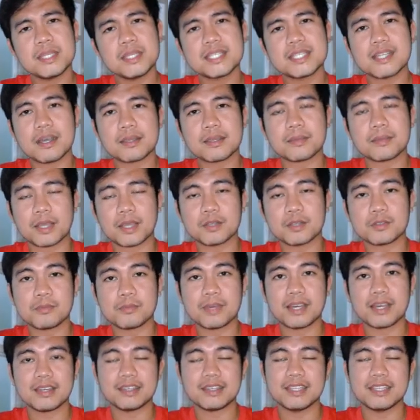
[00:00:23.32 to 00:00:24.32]
Let me talk
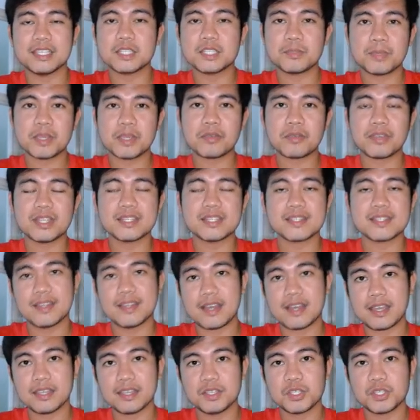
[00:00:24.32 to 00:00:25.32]
about my
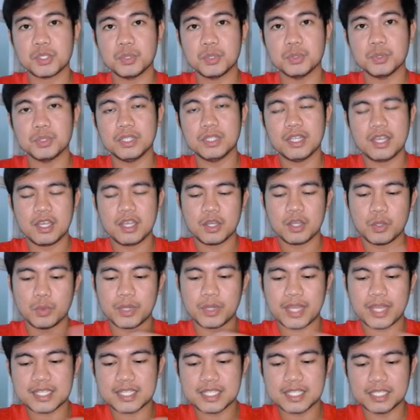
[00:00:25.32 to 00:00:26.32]
experience in high school
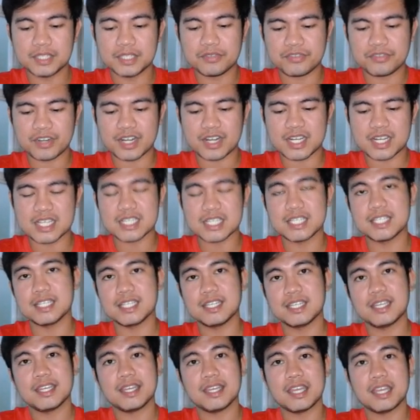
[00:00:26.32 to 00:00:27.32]
when I delivered
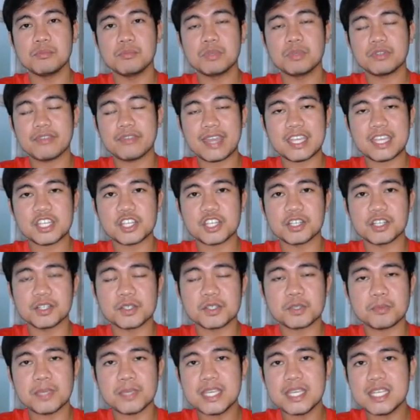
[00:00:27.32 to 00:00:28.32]
a
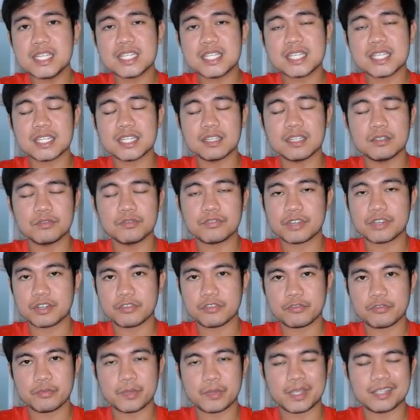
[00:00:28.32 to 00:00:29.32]
motivational speech in
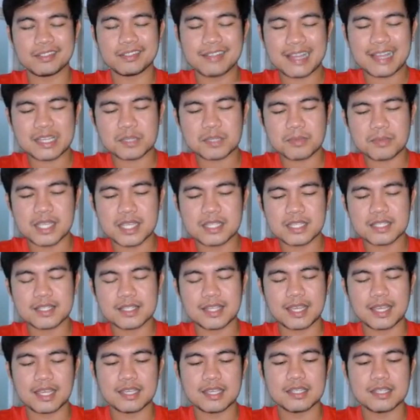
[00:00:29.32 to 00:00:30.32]
front of my
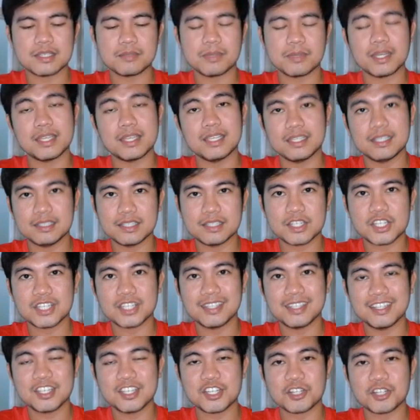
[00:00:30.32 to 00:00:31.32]
classmates and my
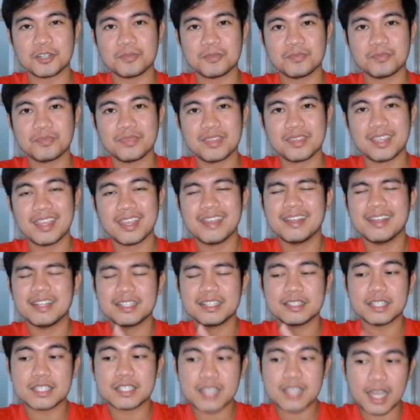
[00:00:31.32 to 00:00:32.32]
English teacher.
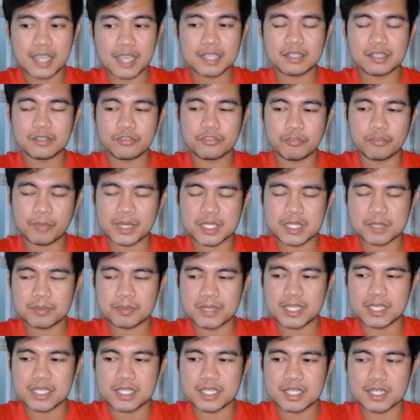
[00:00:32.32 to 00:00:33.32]
The title of my
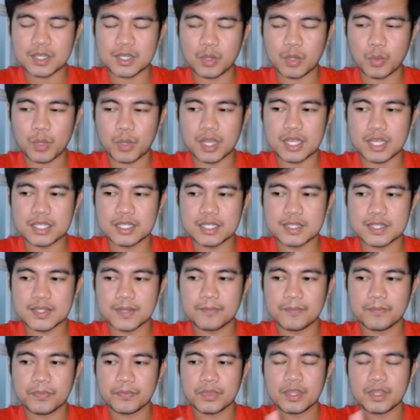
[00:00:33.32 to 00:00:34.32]
speech
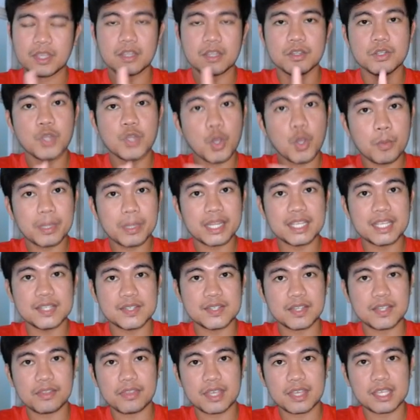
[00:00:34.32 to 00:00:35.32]
was
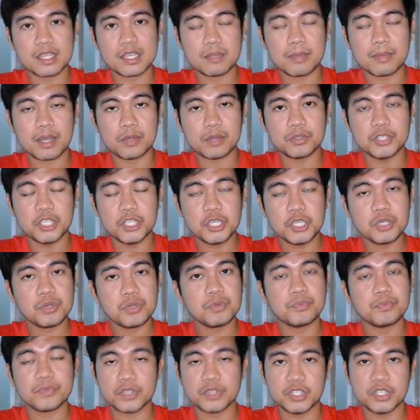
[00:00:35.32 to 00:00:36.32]
Nobody is Thinking About
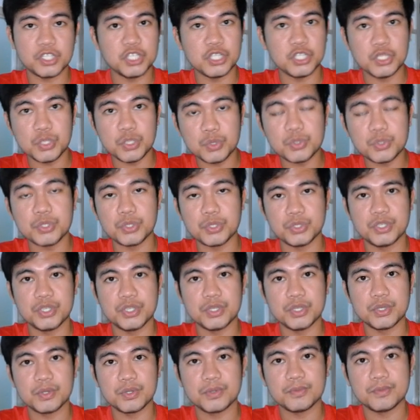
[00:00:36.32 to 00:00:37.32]
You, You Do
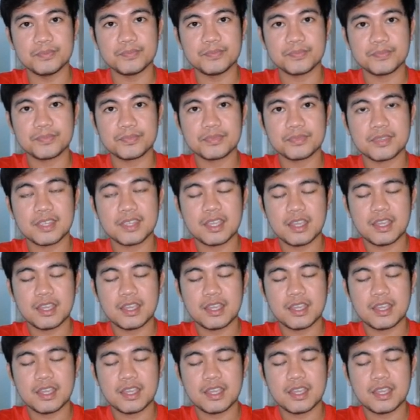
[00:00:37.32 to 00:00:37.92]
You.